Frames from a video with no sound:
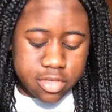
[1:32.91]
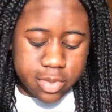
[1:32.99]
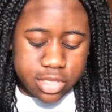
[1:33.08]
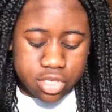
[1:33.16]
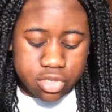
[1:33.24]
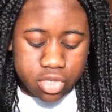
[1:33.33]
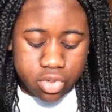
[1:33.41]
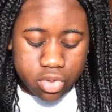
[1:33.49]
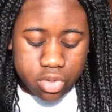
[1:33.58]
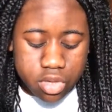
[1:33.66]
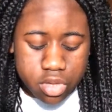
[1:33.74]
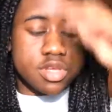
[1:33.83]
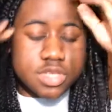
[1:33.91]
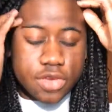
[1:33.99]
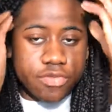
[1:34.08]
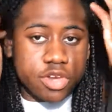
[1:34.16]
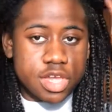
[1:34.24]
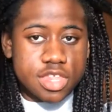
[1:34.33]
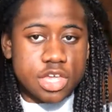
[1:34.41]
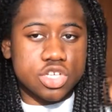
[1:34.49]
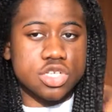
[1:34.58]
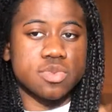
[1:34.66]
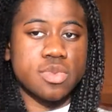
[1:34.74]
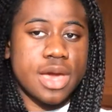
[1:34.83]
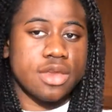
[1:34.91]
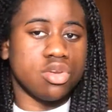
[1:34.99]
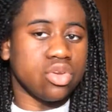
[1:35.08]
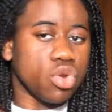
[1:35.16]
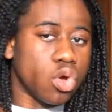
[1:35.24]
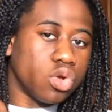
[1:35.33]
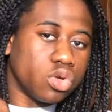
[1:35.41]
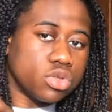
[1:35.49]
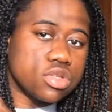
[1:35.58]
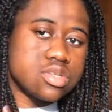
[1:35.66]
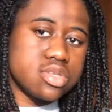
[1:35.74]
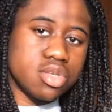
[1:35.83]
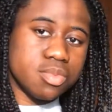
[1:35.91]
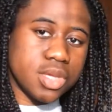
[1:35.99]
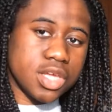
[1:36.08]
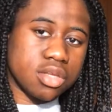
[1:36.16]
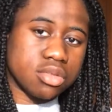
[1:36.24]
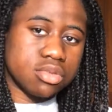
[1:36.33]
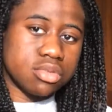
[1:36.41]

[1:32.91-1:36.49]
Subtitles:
to be too short because I feel like that just might not suit me.